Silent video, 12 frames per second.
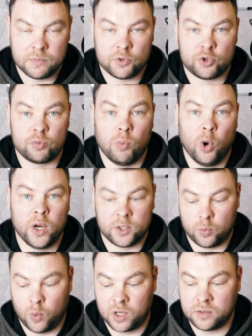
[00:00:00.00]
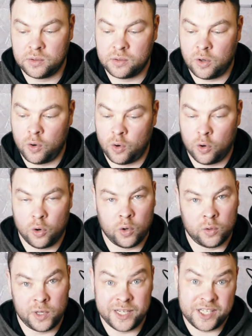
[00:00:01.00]
smallest one
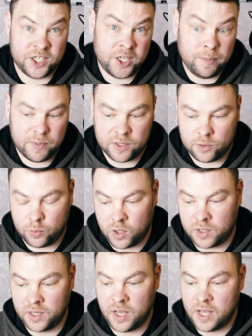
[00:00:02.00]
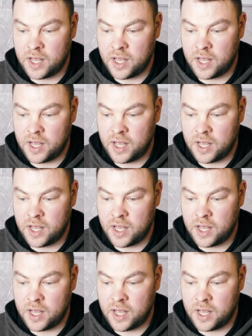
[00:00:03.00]
or the cheapest one,